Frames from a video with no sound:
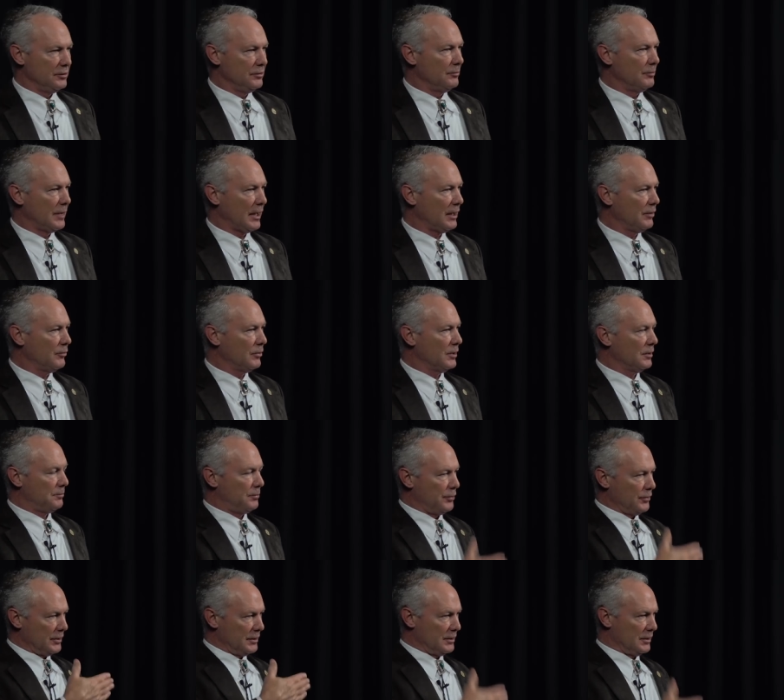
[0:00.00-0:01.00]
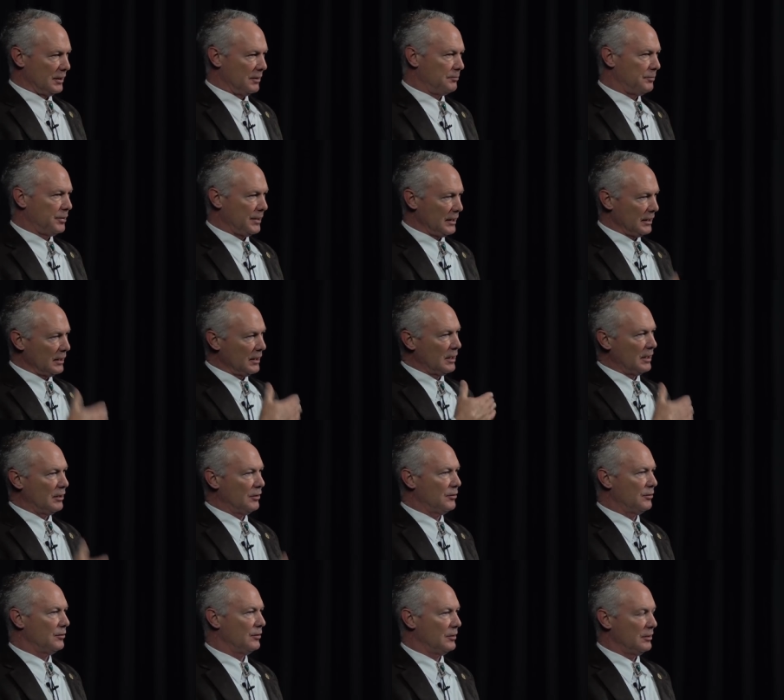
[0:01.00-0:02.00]
you may want to put a
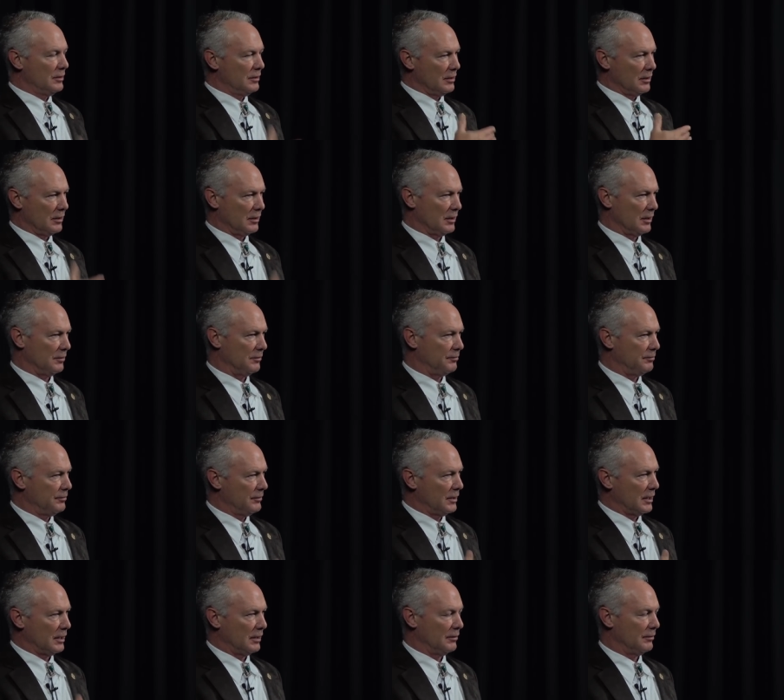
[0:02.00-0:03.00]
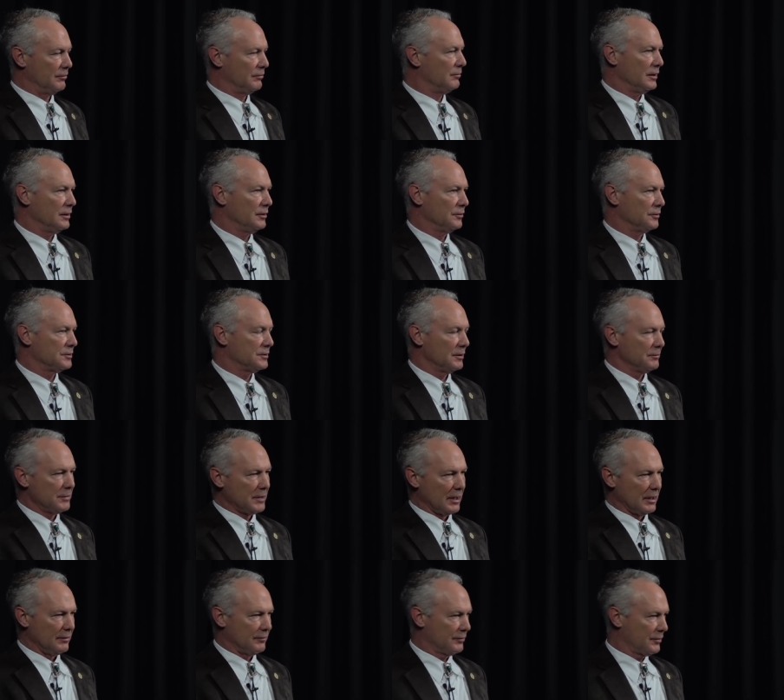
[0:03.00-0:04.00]
pillow or uh, you know some
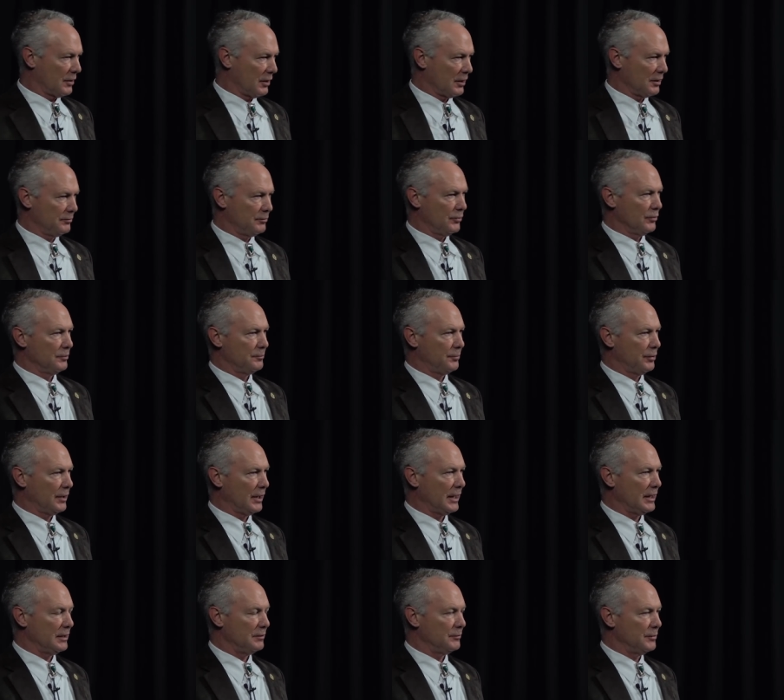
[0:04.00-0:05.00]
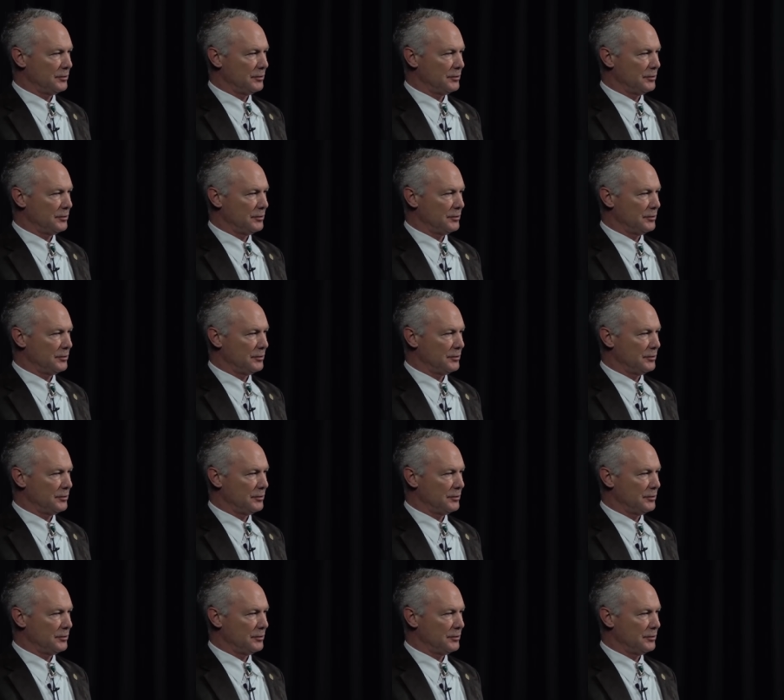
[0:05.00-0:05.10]
kind of cardboard plate